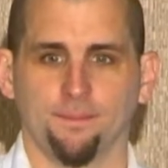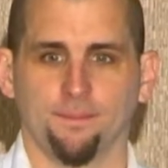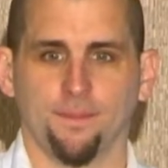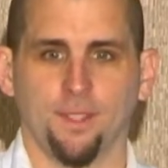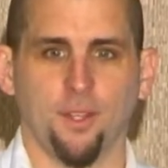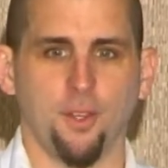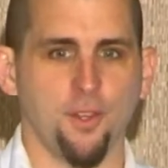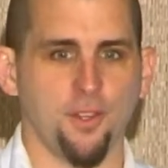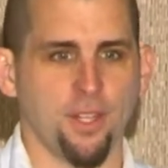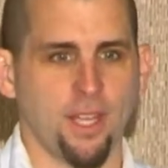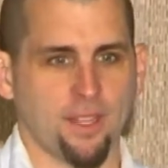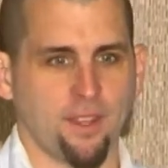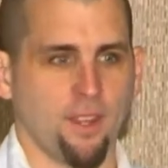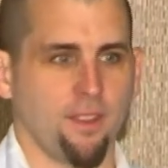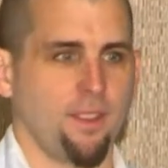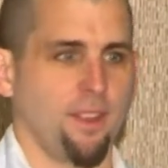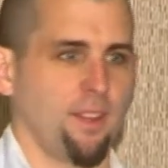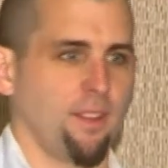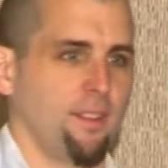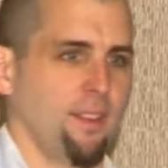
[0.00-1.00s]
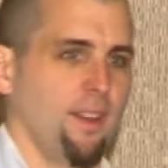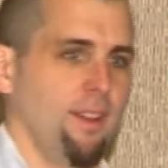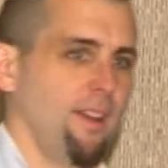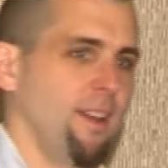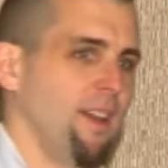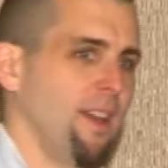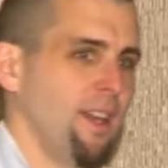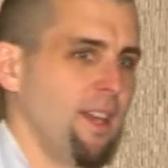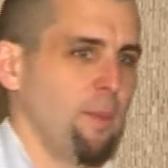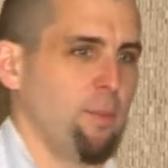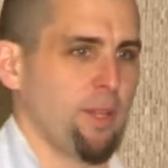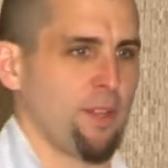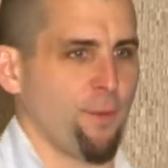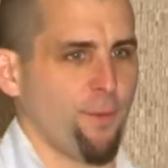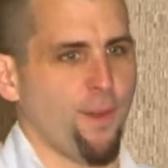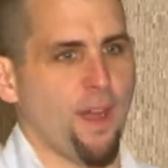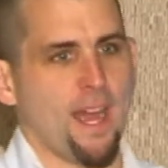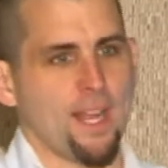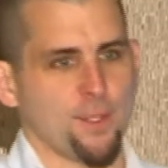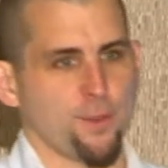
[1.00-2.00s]
They're usually you put the
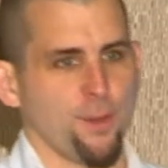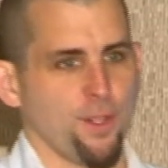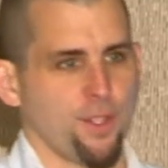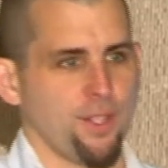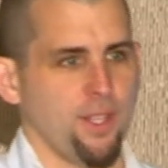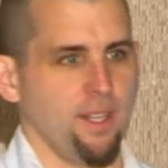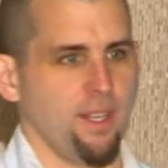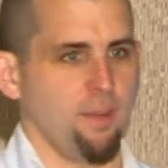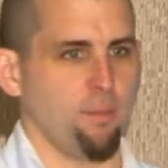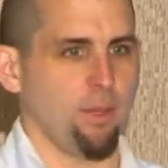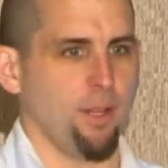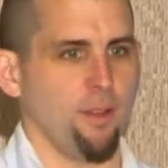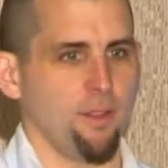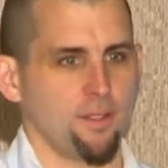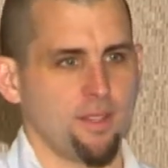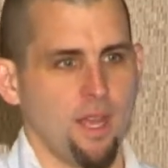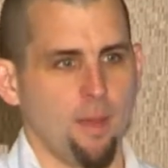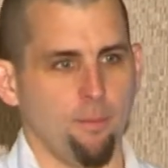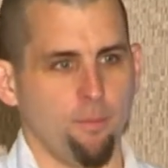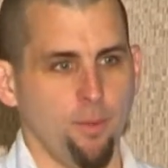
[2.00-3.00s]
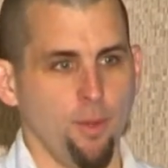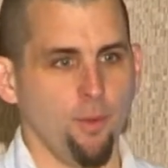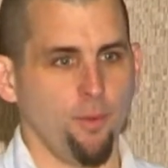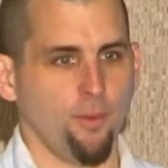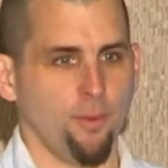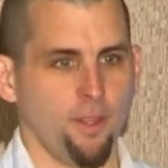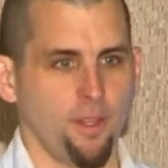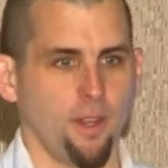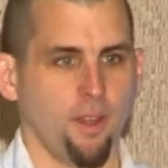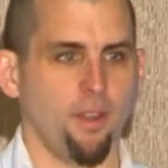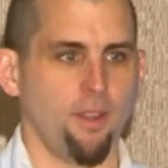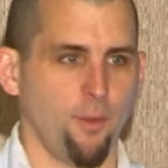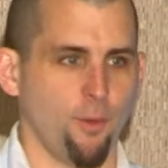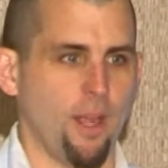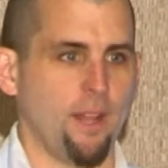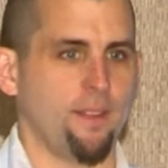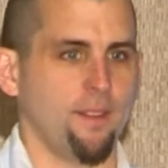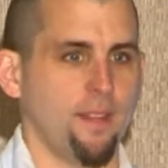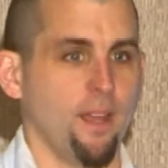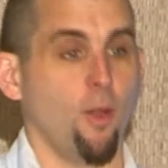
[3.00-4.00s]
phosphorus in and it blows up, poof, and you go and you
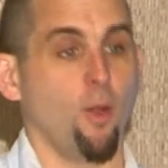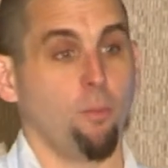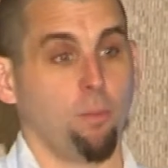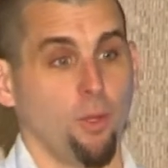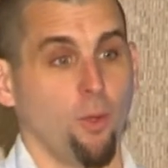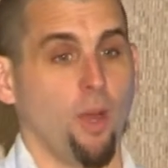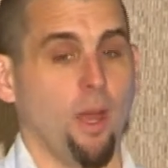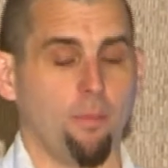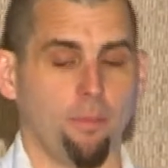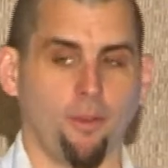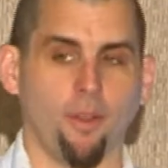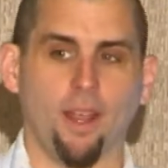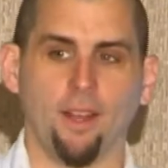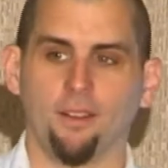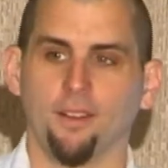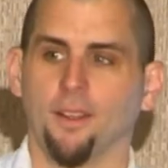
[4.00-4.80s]
write it down. Oh, it blew up, great.